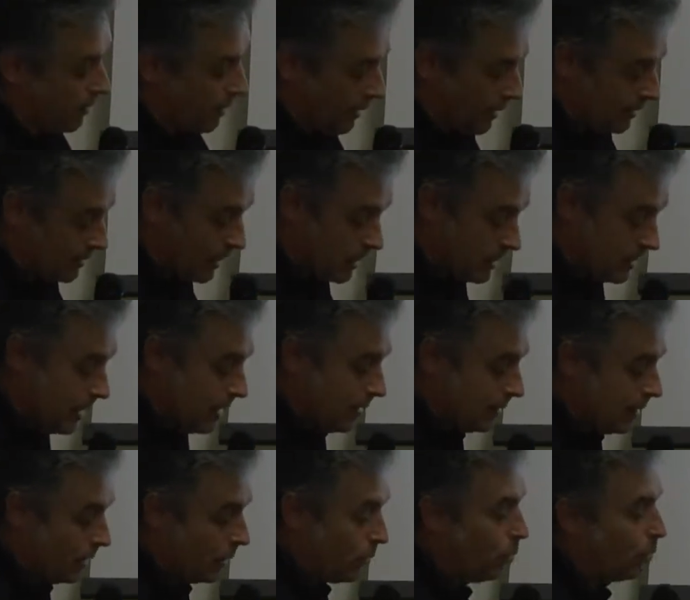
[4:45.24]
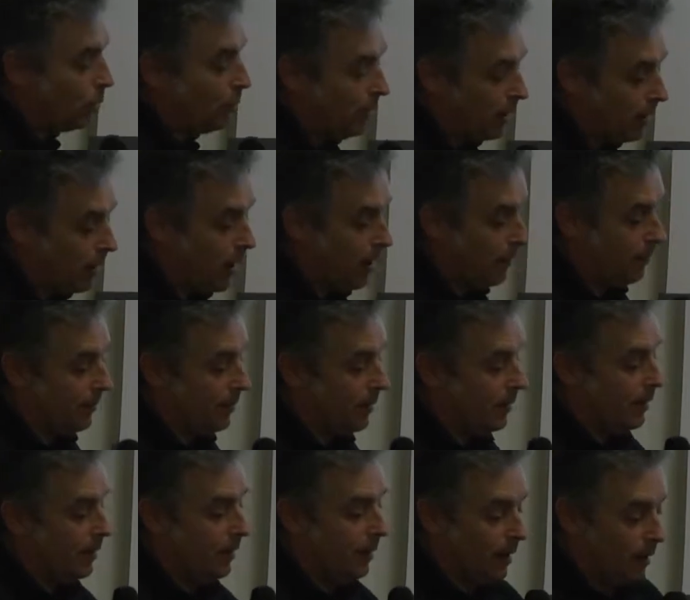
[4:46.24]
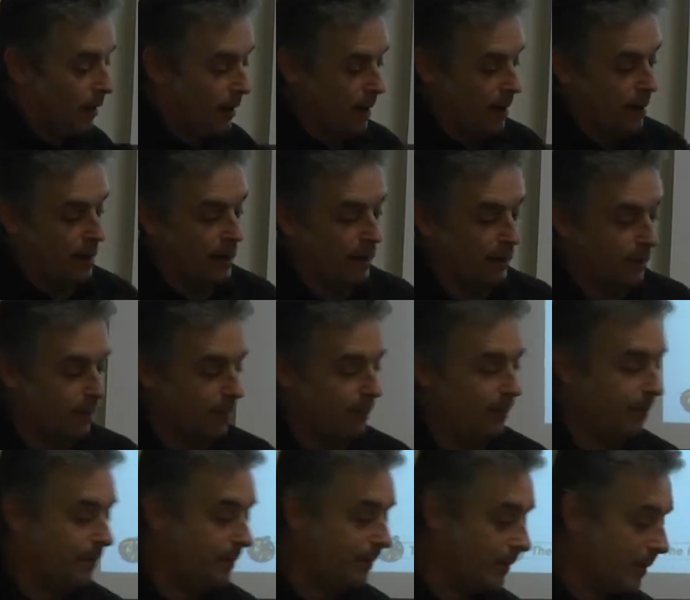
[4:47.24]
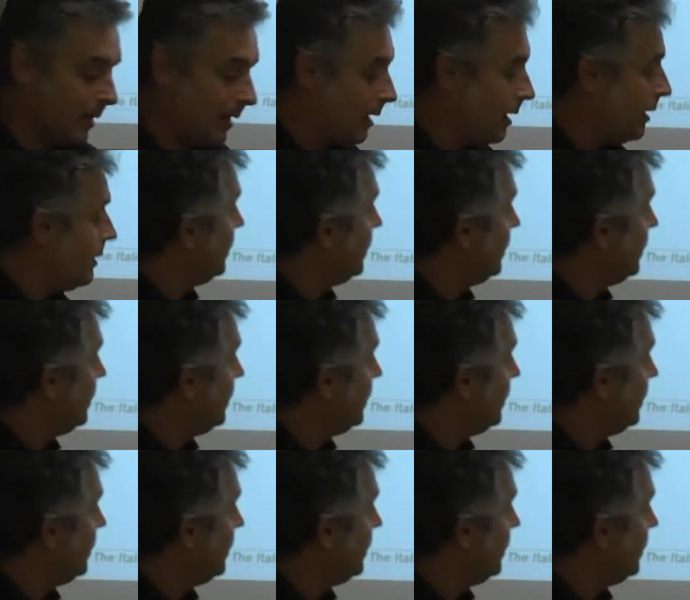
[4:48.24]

research center could become an